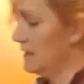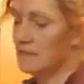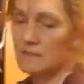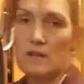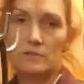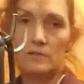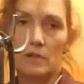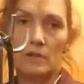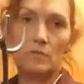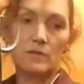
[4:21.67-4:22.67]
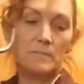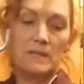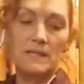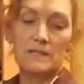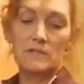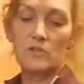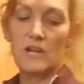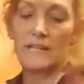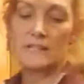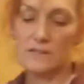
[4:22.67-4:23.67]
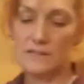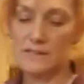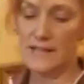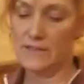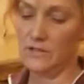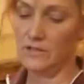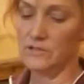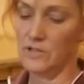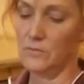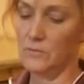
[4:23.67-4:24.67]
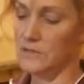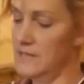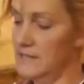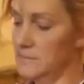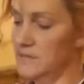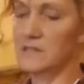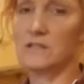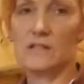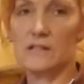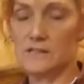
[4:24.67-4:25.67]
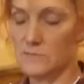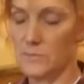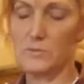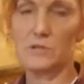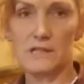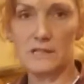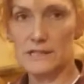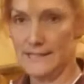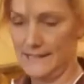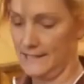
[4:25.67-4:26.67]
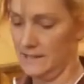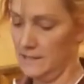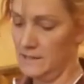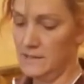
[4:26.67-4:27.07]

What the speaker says: It's also can be kind of drying to the leather, so we're going to end up conditioning this when we're done cleaning it.